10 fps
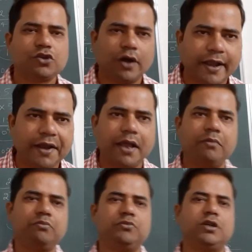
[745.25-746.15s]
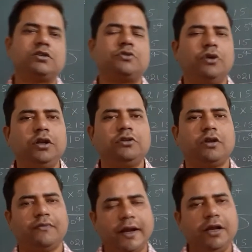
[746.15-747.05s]
So again I am just going to
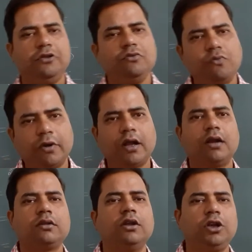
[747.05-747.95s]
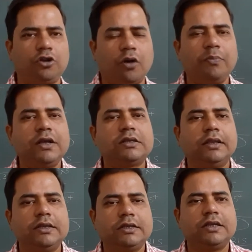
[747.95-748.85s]
remind you what are the topics
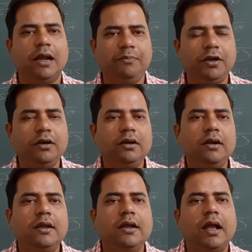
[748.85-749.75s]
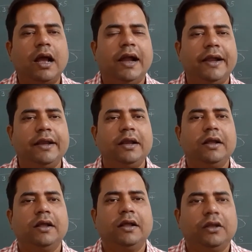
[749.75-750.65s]
in this chapter
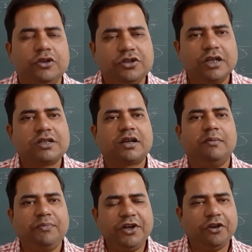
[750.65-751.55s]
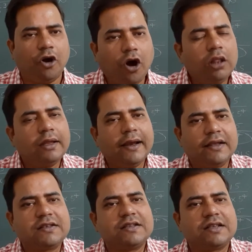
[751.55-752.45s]
and you just complete all their
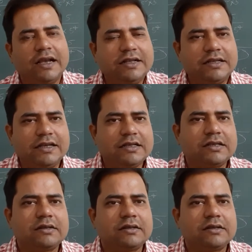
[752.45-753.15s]
exercises